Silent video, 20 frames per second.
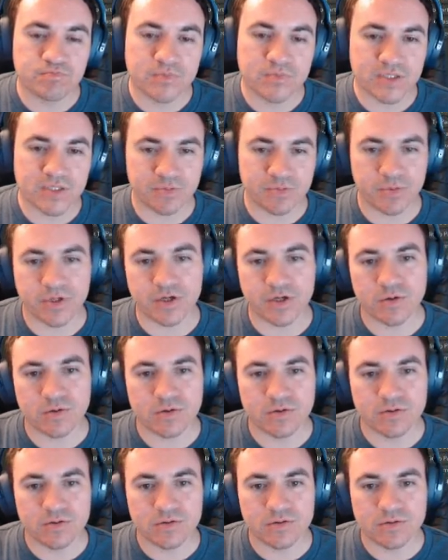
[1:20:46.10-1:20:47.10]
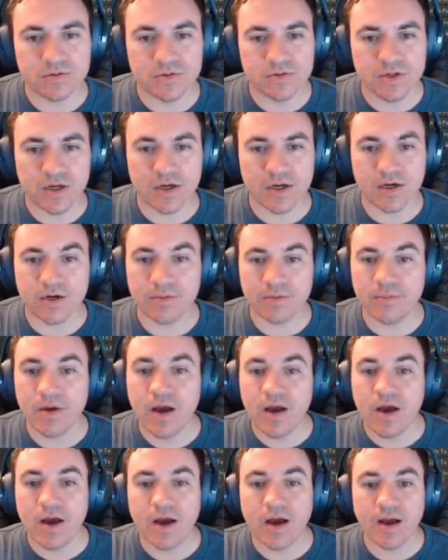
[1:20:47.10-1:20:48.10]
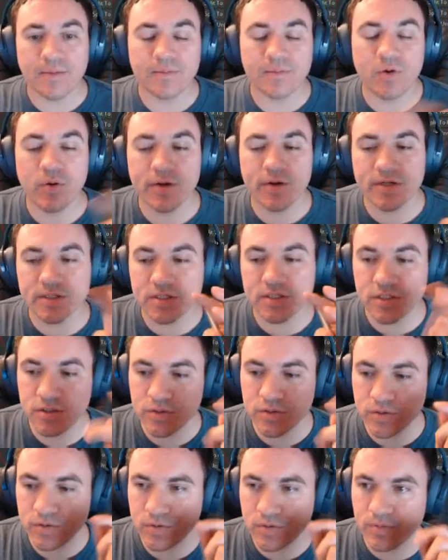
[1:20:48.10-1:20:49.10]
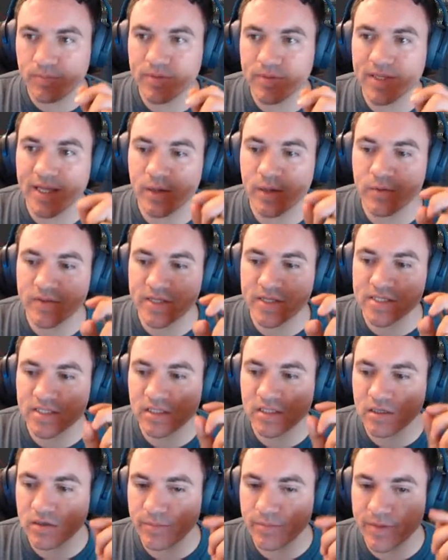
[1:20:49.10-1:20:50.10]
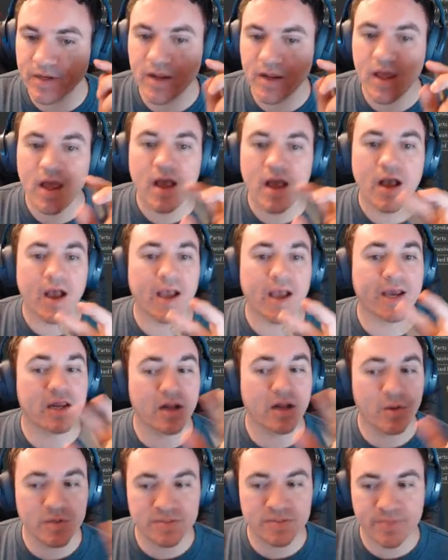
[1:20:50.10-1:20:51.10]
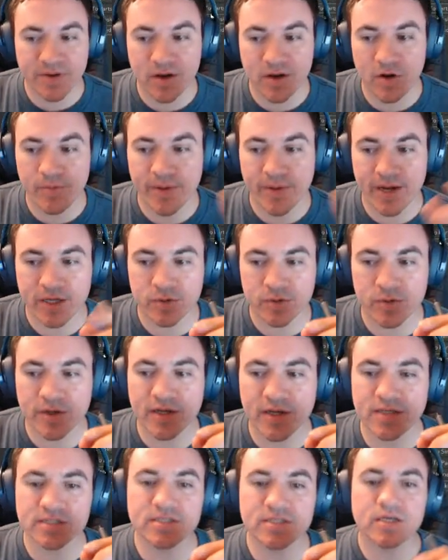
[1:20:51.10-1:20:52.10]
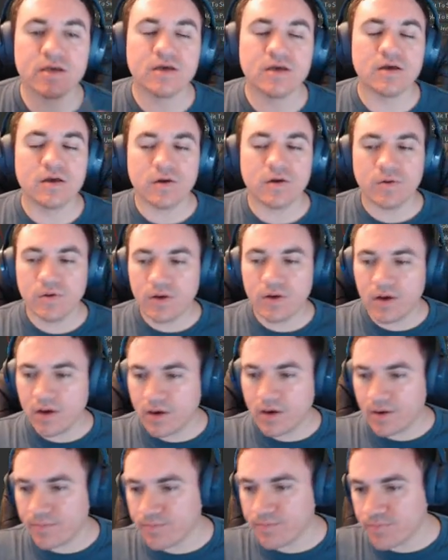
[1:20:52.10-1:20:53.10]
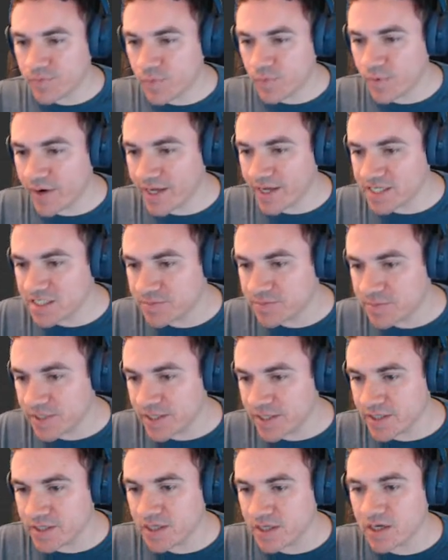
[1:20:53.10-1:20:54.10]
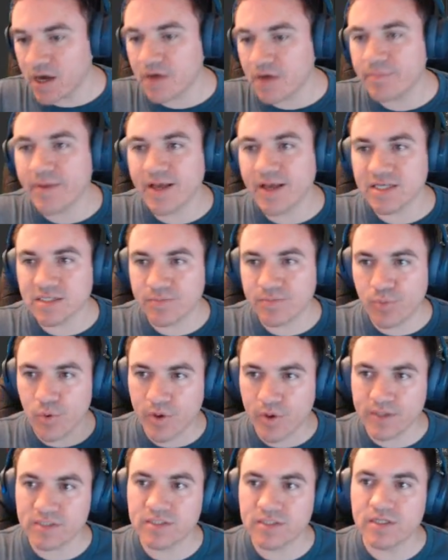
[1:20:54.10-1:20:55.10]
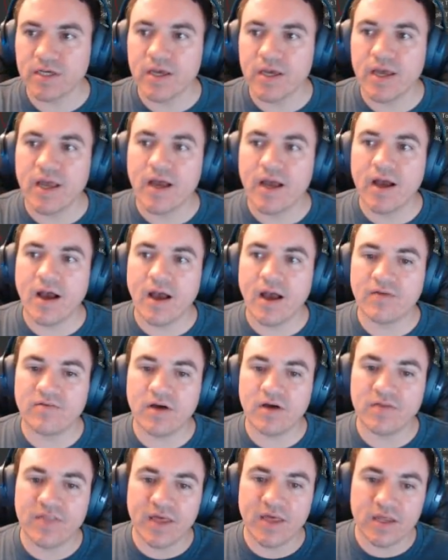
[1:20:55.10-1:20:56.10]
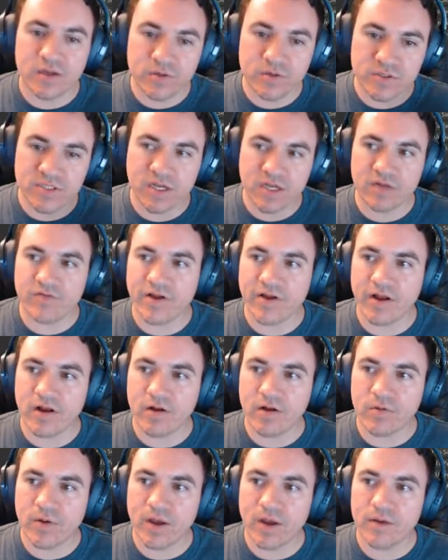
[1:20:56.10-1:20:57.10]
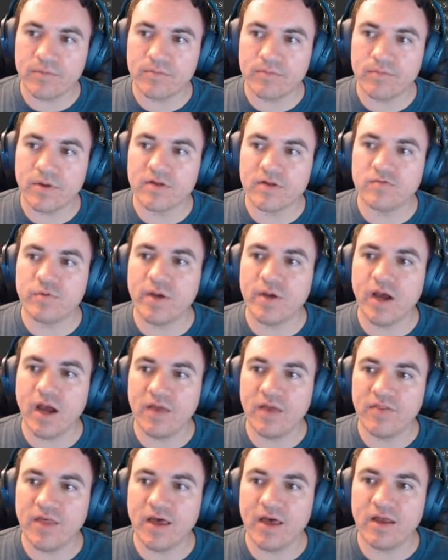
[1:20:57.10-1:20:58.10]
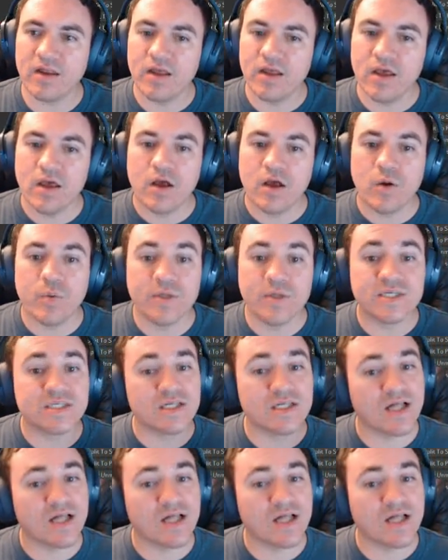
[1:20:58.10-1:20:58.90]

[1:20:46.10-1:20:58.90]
That's pretty cool. I'm going to play with this a little bit. I can always go back to it because when I split unmask points, I've got that new set of hair, right? But if we hide that, we still